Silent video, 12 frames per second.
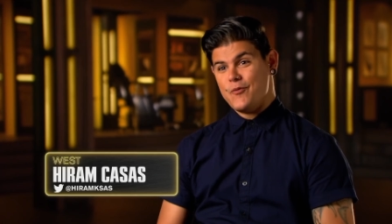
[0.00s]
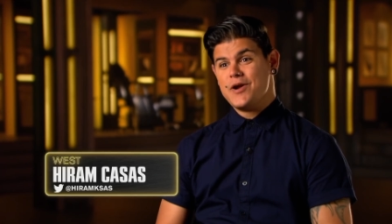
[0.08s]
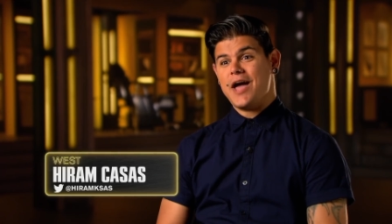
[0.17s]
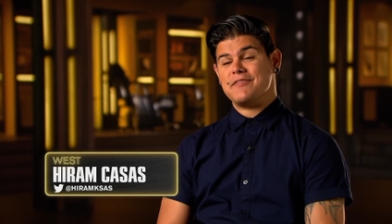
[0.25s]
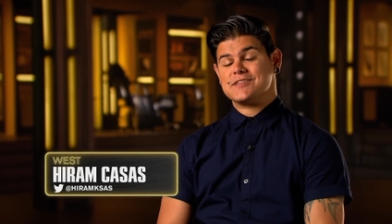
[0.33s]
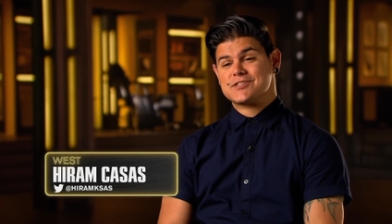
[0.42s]
We
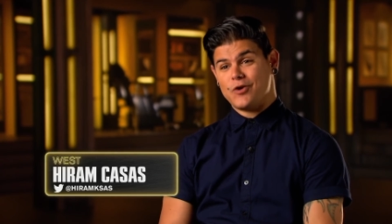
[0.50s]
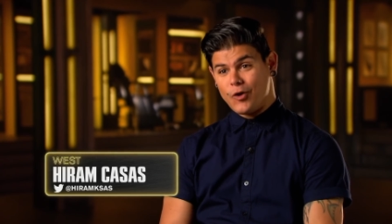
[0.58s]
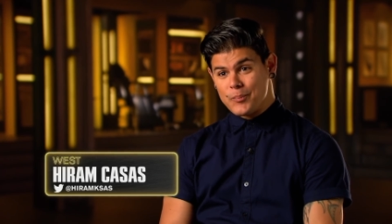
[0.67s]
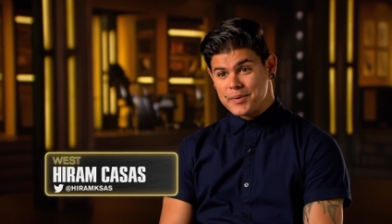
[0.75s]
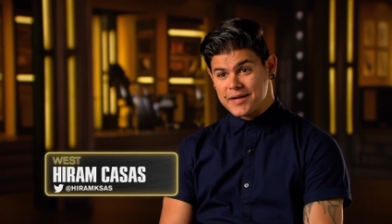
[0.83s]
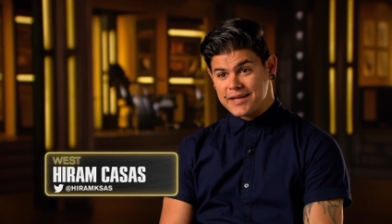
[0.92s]
had this call
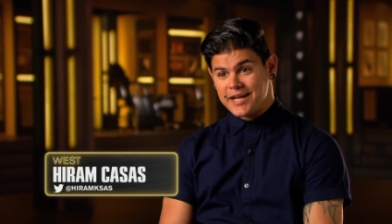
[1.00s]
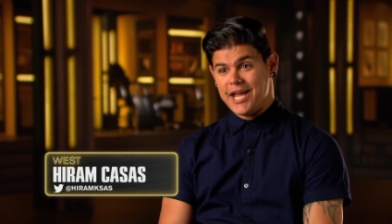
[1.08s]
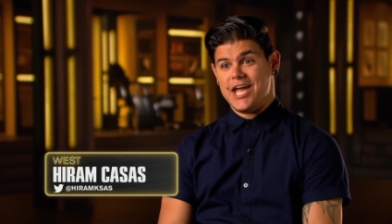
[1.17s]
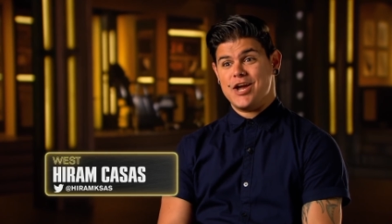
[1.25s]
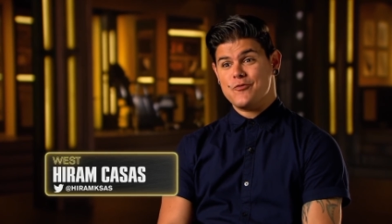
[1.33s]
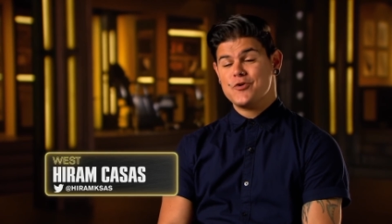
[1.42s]
pick,
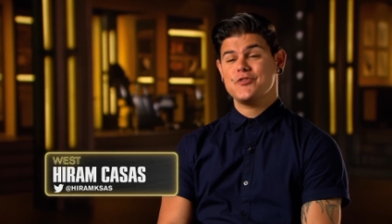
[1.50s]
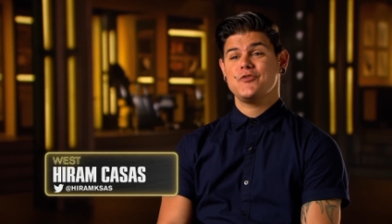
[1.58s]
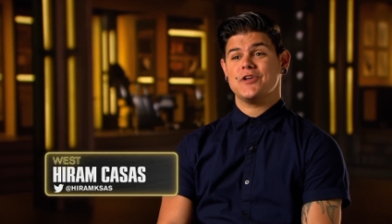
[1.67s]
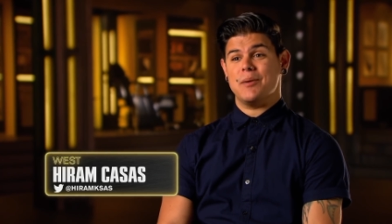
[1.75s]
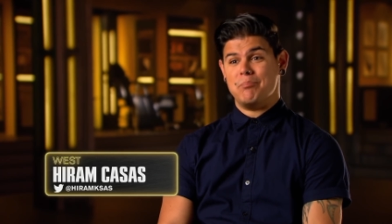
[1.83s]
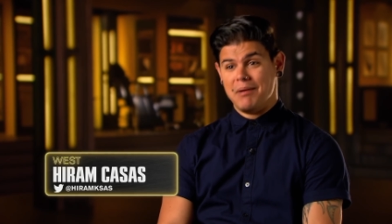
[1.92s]
and we're
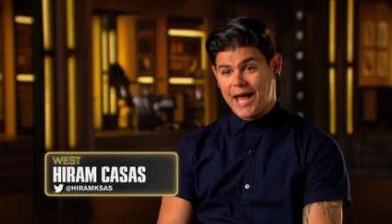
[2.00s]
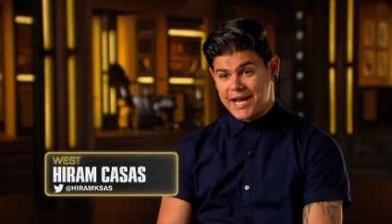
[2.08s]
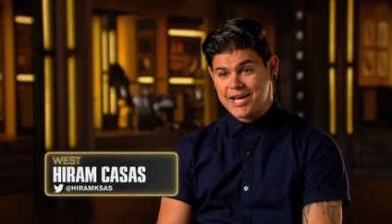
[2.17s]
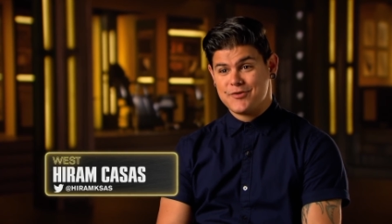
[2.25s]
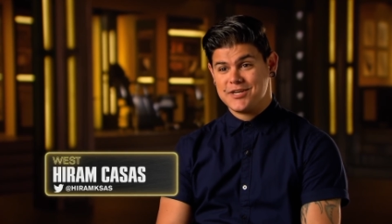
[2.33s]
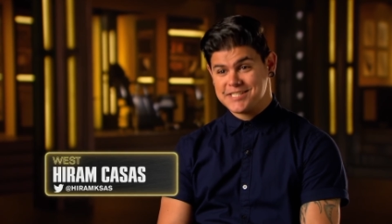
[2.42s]
doing a black
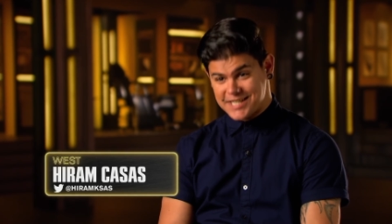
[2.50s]
and gray